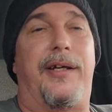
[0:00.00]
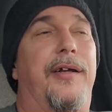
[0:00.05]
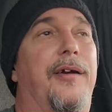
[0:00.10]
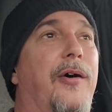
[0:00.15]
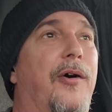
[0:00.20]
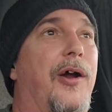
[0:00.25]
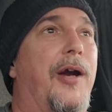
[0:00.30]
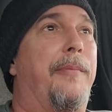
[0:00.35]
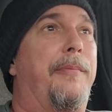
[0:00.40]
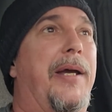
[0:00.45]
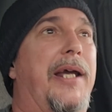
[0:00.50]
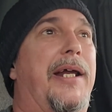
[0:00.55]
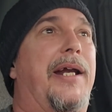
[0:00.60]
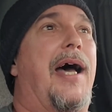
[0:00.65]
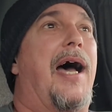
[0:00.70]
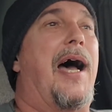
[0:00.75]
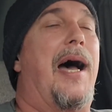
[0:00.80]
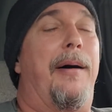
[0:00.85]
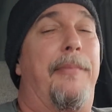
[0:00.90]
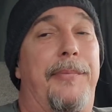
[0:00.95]
You know what I mean?
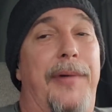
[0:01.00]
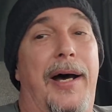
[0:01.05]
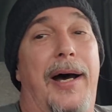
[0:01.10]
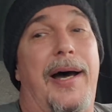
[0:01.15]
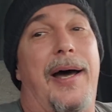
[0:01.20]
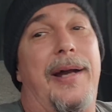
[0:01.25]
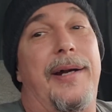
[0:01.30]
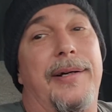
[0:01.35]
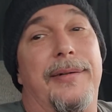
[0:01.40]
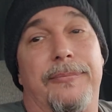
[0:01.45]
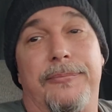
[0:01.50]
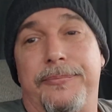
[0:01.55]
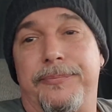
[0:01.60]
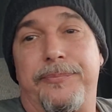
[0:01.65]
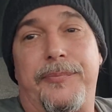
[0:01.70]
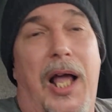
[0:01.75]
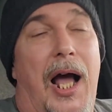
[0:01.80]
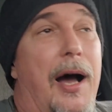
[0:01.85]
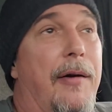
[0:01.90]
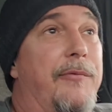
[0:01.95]

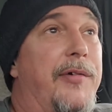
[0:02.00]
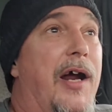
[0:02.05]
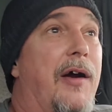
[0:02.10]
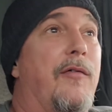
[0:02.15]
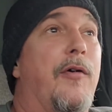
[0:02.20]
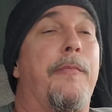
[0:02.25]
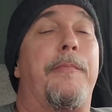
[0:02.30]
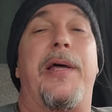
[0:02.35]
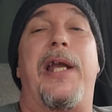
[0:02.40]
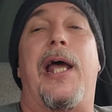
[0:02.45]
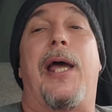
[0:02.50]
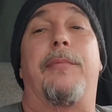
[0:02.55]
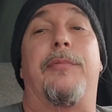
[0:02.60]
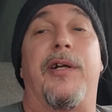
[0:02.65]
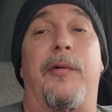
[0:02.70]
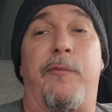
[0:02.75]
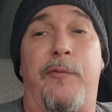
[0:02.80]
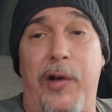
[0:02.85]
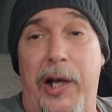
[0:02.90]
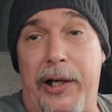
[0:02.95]
I've never been able
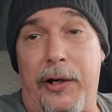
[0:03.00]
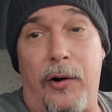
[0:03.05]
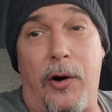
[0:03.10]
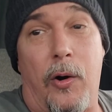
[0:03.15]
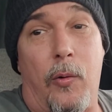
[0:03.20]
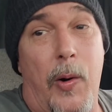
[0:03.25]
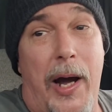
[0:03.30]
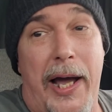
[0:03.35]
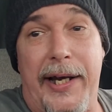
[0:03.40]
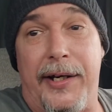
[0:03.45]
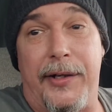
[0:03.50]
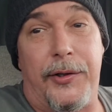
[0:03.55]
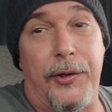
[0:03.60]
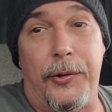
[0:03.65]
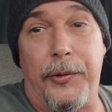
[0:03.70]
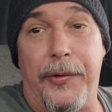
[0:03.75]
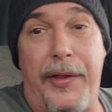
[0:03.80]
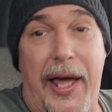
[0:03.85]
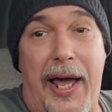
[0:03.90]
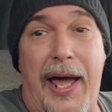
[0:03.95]
to figure a way to
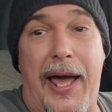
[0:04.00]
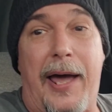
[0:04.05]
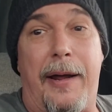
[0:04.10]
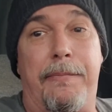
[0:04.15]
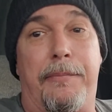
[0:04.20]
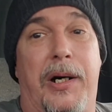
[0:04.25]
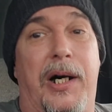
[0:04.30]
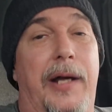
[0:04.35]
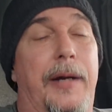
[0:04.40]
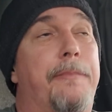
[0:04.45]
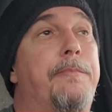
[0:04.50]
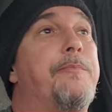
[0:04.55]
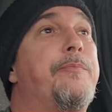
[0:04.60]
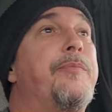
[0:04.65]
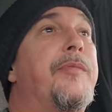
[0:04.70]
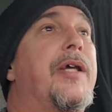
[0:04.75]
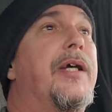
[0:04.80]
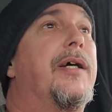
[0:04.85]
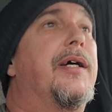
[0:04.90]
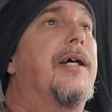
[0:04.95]
do that, but
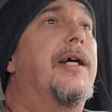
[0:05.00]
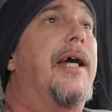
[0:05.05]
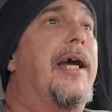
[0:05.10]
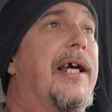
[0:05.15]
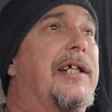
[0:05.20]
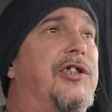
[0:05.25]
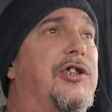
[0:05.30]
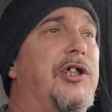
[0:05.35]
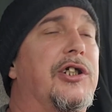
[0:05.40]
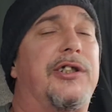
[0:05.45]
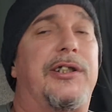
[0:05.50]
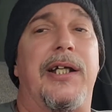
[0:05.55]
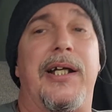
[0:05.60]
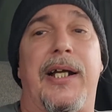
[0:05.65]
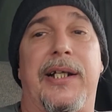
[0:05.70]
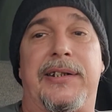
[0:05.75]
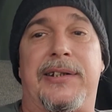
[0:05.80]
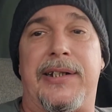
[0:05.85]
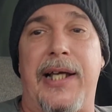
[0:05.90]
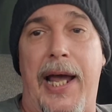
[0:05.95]
it's just an
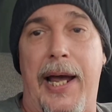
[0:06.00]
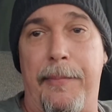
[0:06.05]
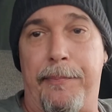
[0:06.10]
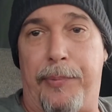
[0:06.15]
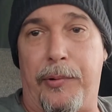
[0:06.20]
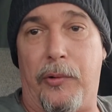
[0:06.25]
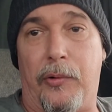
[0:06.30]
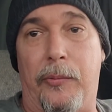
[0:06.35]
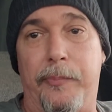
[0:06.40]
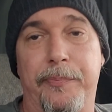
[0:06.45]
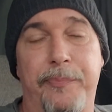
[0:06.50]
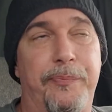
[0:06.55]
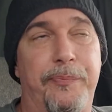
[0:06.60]
example.